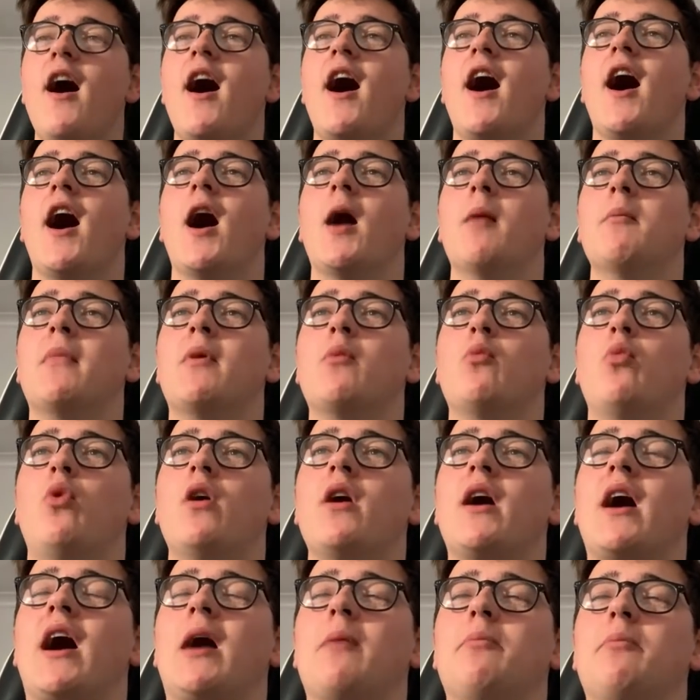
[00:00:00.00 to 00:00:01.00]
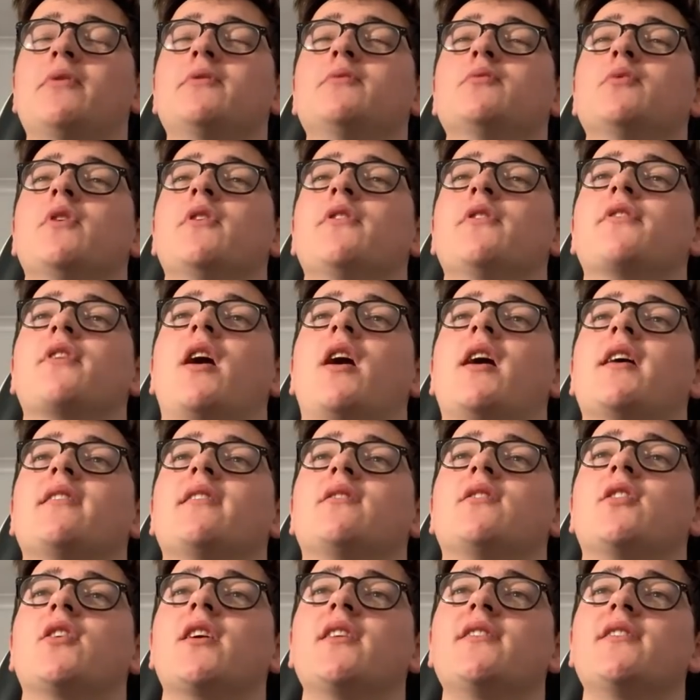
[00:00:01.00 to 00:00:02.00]
And what happened was I
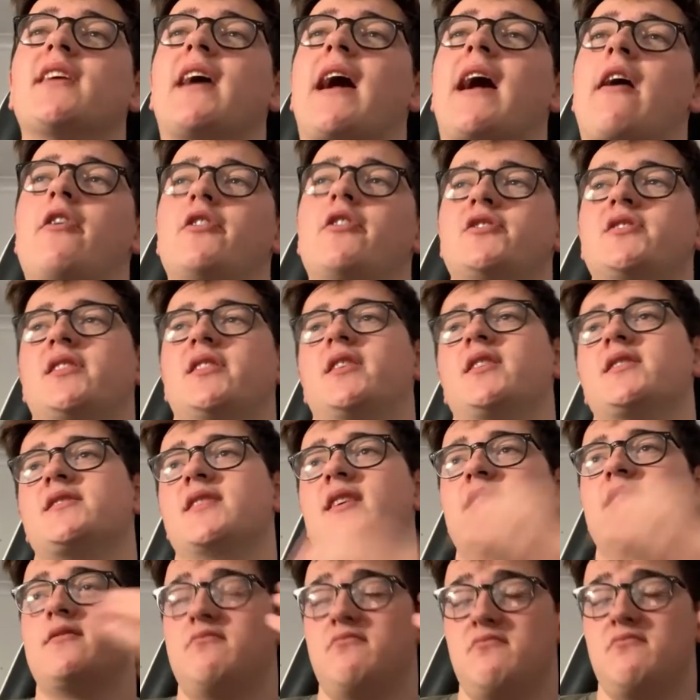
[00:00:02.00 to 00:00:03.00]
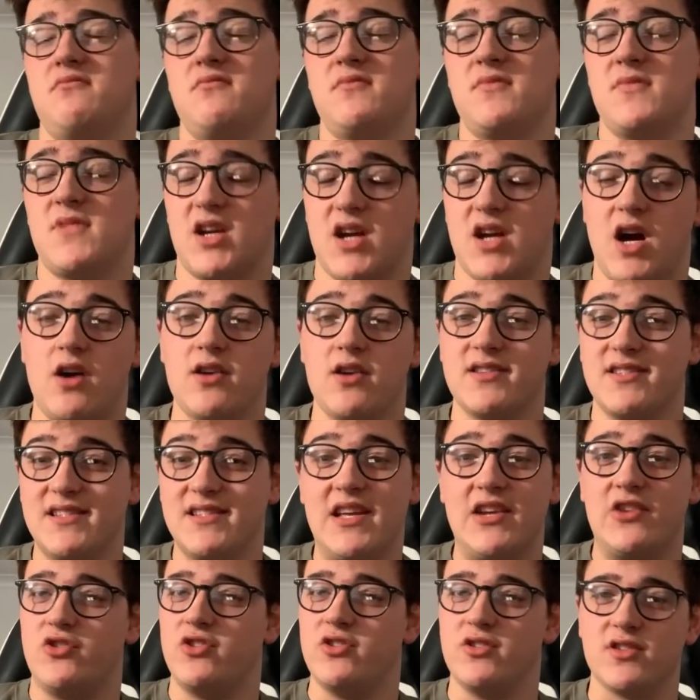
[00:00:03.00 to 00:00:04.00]
took it into the garage and I said, the car is
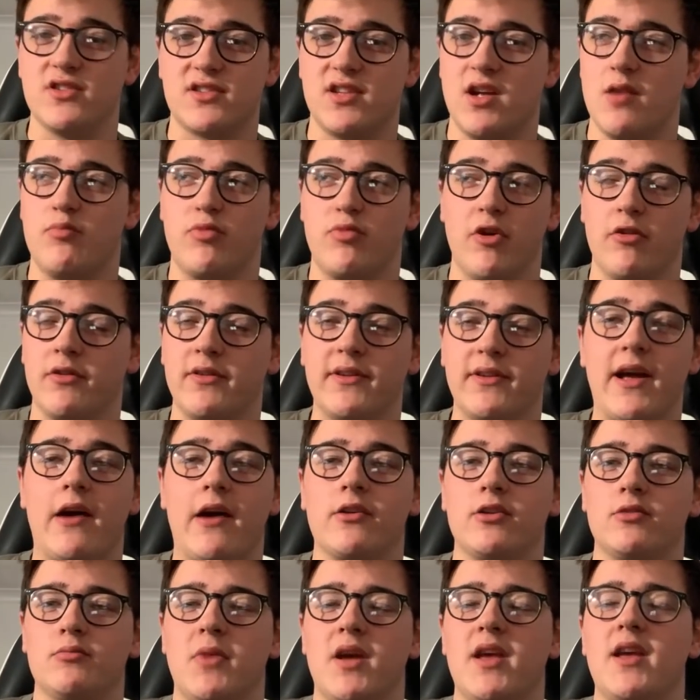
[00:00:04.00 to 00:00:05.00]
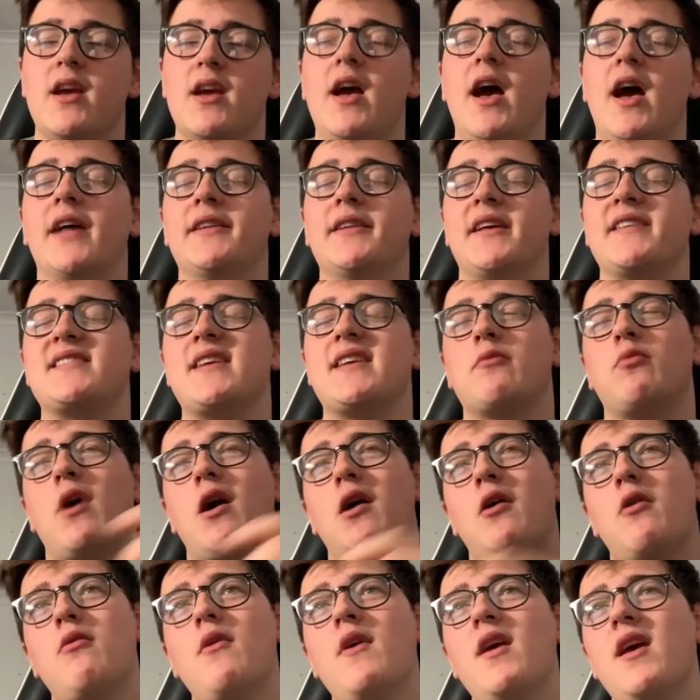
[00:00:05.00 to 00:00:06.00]
literally just like broken down on me. And they said,
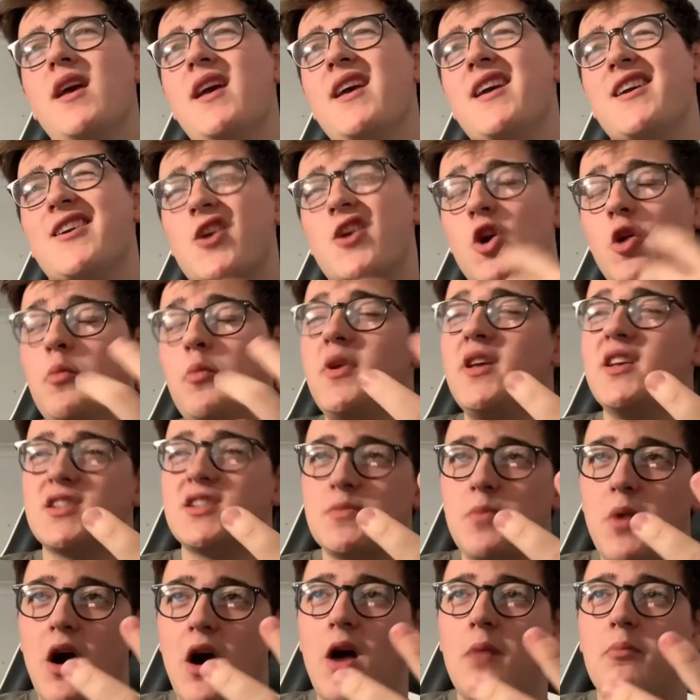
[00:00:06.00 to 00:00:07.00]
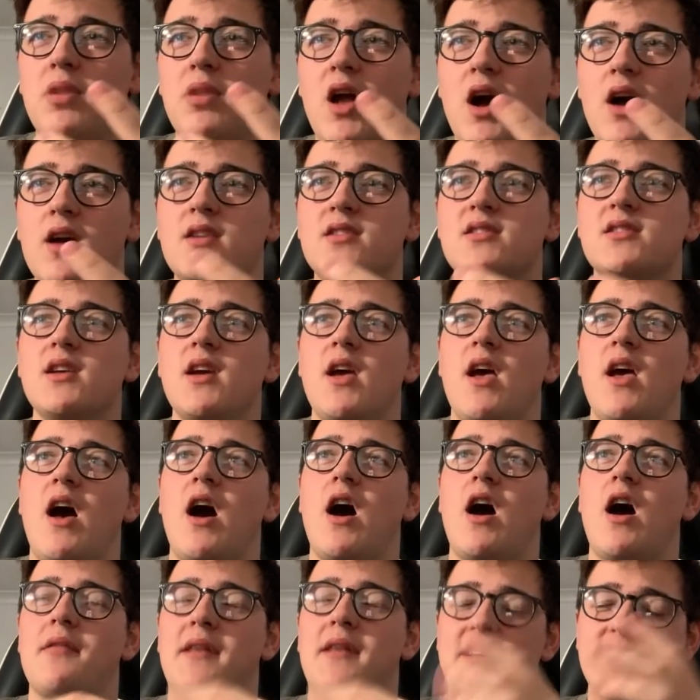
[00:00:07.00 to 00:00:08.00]
well, it could be your spark plugs.
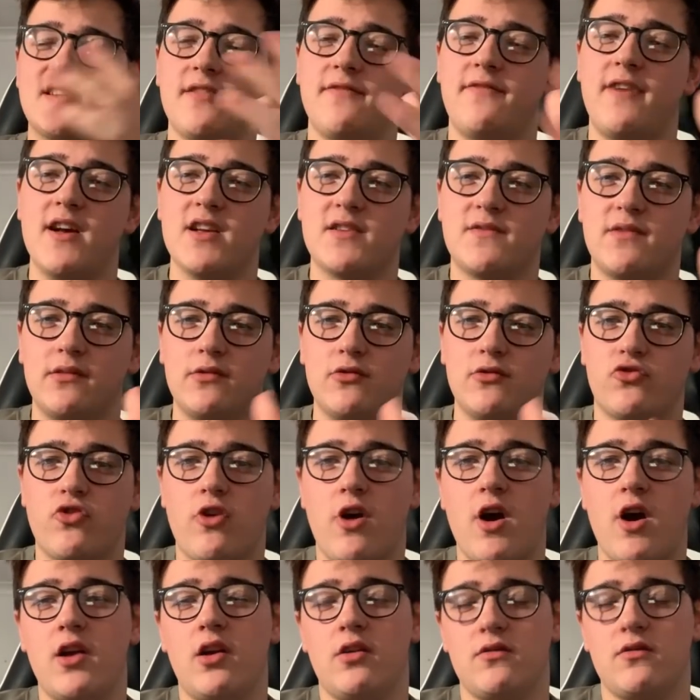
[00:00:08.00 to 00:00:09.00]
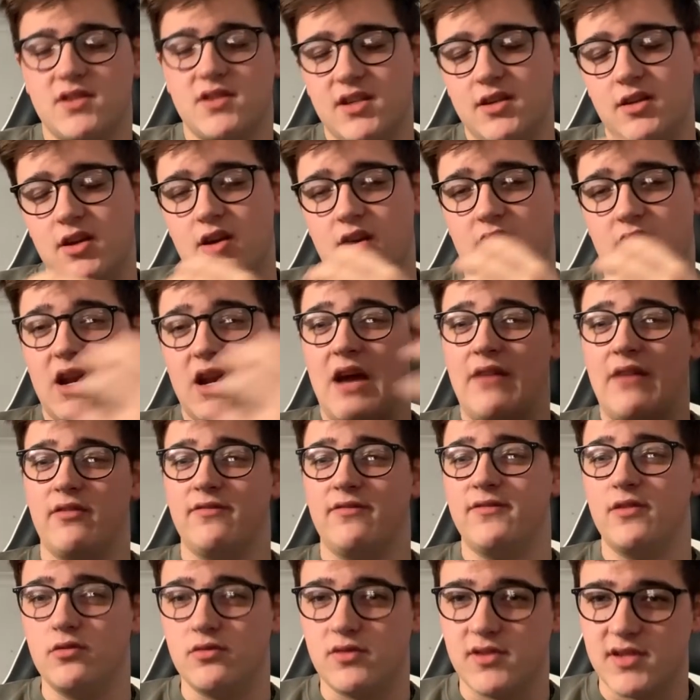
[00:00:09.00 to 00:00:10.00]
That's the first thing we'll try, and obviously you're going to have a
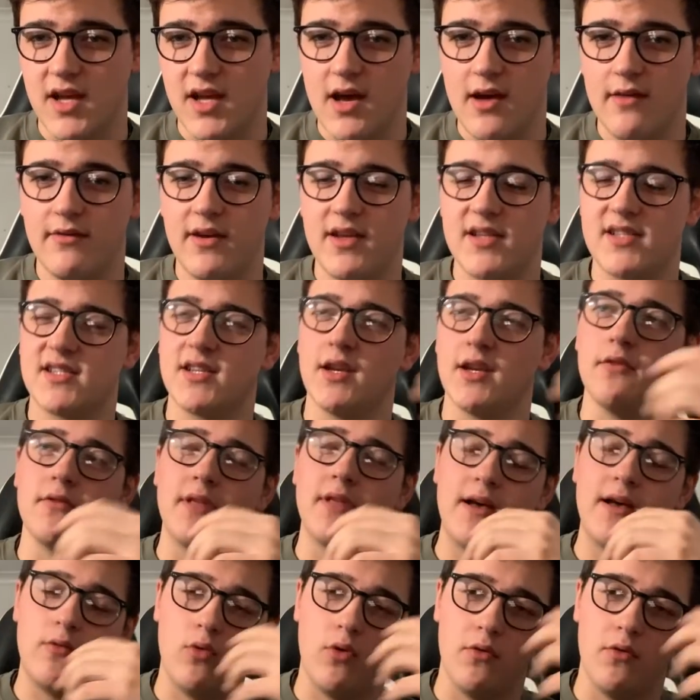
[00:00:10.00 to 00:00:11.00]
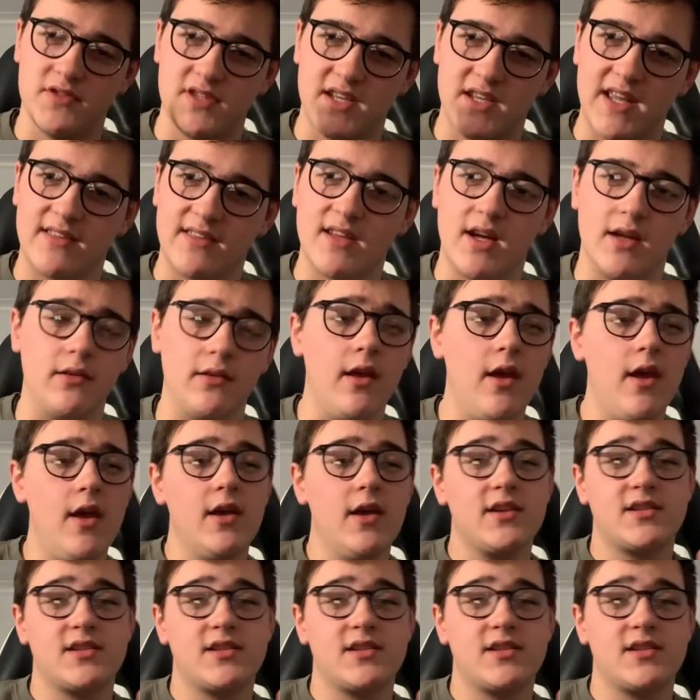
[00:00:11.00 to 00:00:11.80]
full service, so that will obviously get done.